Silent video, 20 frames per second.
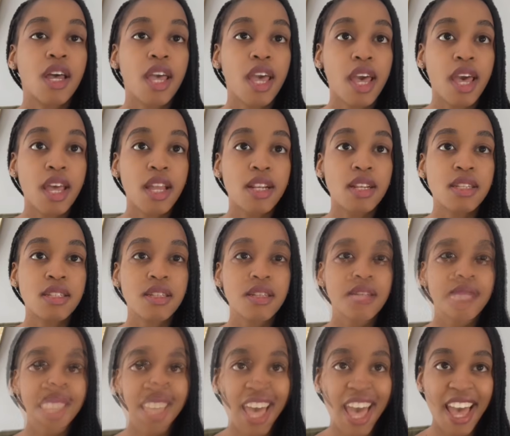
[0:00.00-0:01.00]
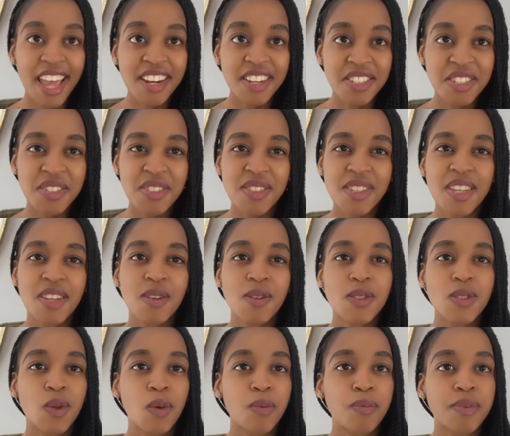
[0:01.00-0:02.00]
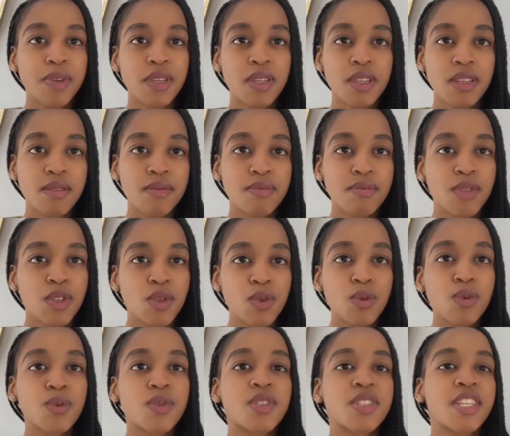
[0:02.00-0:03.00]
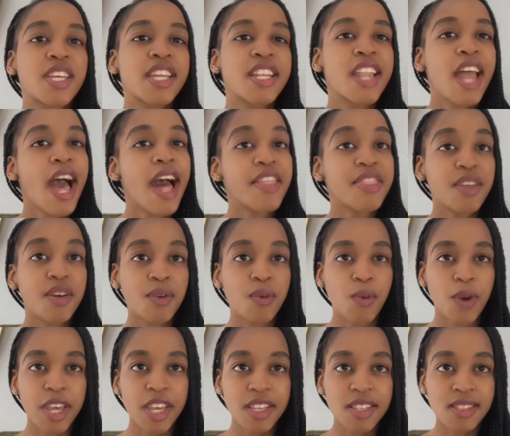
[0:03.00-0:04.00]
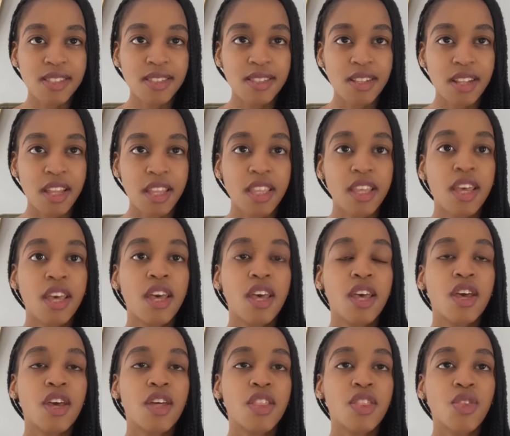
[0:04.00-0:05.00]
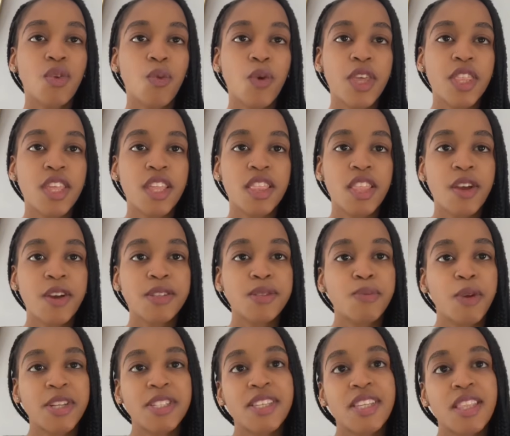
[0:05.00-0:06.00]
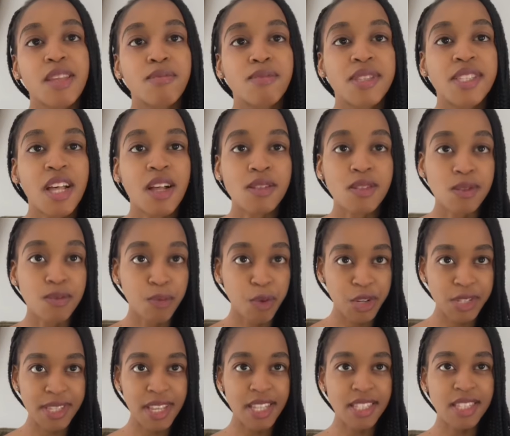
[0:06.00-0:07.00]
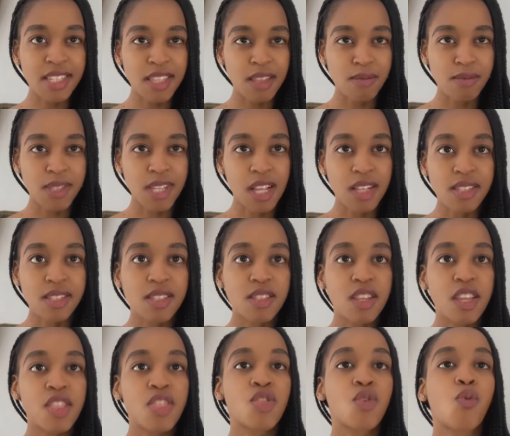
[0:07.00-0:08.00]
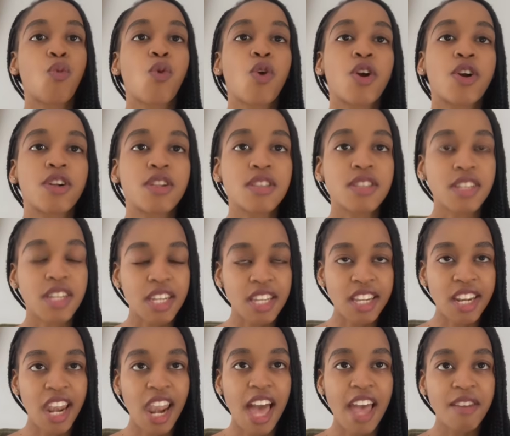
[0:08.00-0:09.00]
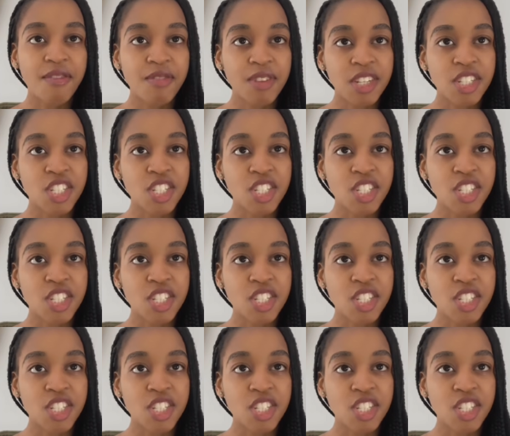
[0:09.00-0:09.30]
And the attitudes can also be used in other ways, like the way that they're expressing themselves, presenting themselves in the world and in life in